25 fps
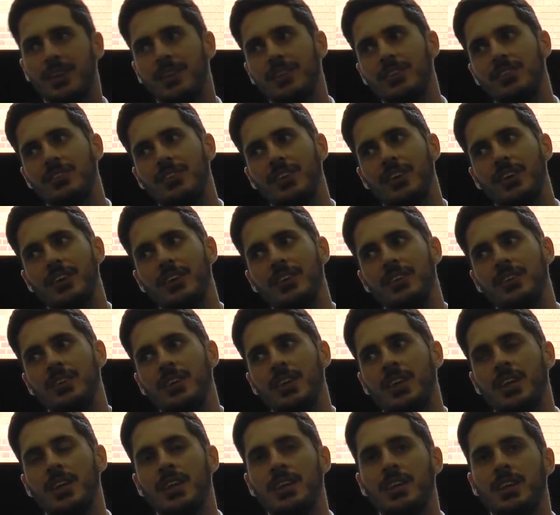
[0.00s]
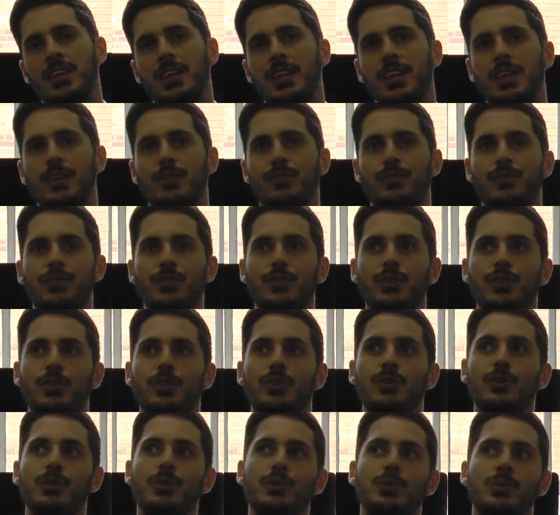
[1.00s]
So if
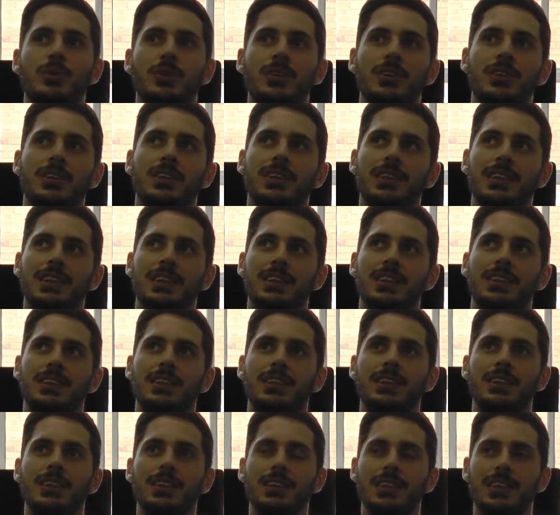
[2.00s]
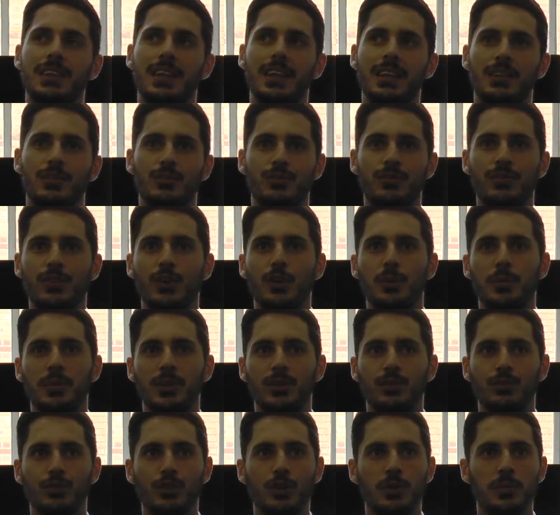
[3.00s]
you can film in
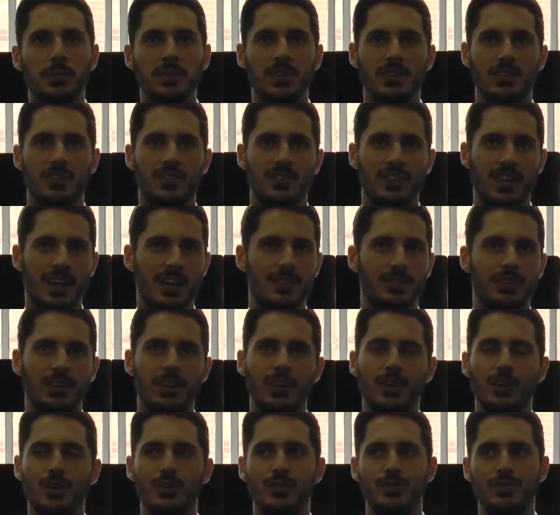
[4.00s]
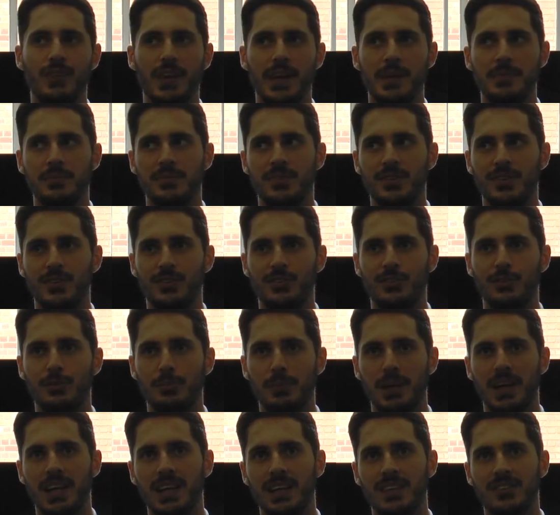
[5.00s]
a room that doesn't have a lot of empty
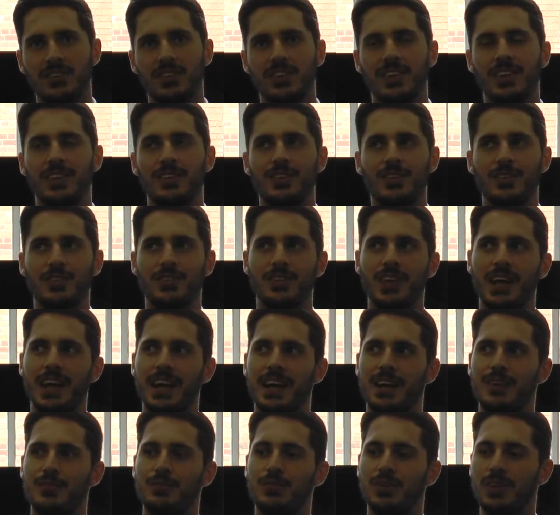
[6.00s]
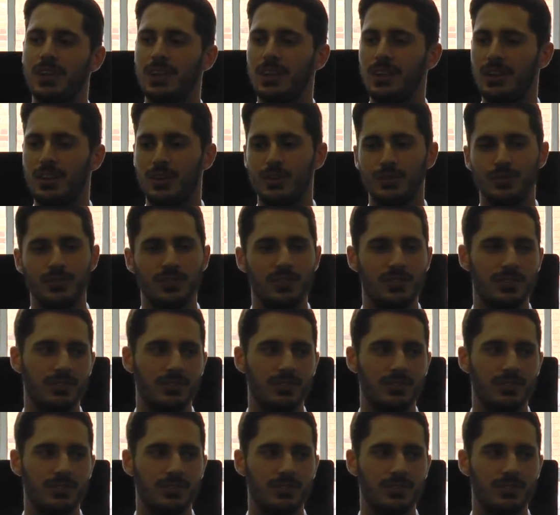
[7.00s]
space and it doesn't have a lot of